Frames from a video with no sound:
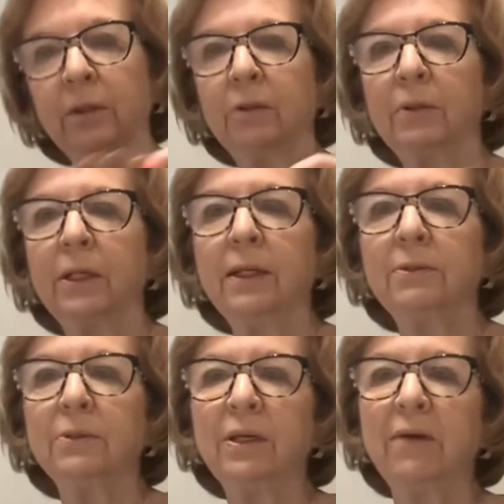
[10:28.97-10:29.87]
Okay,
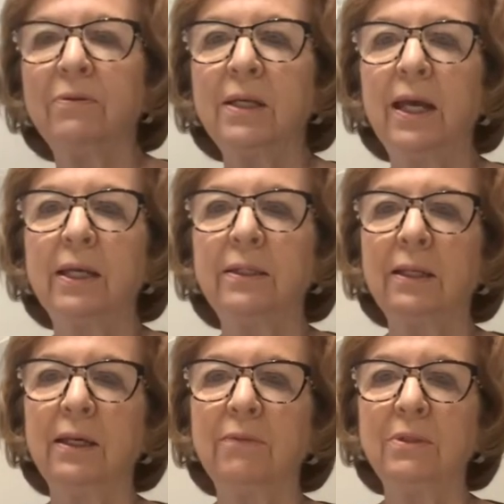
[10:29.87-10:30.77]
so I have his head and I
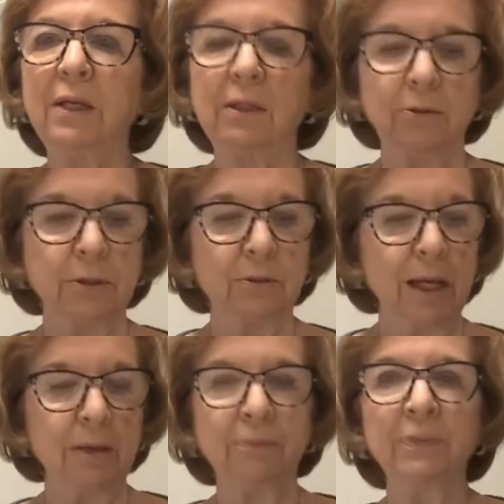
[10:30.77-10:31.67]
have his yellow. So
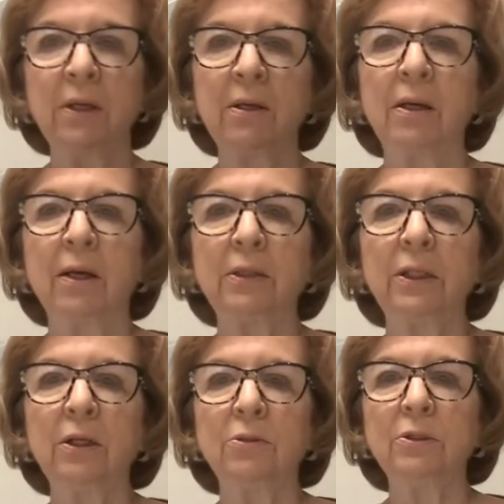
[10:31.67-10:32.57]
now I'm going to
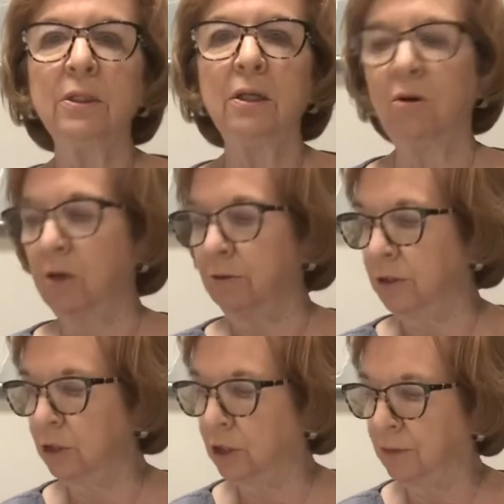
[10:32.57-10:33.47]
go to the
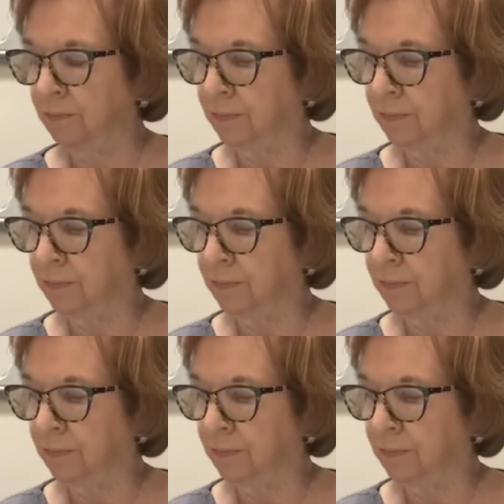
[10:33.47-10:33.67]
orange.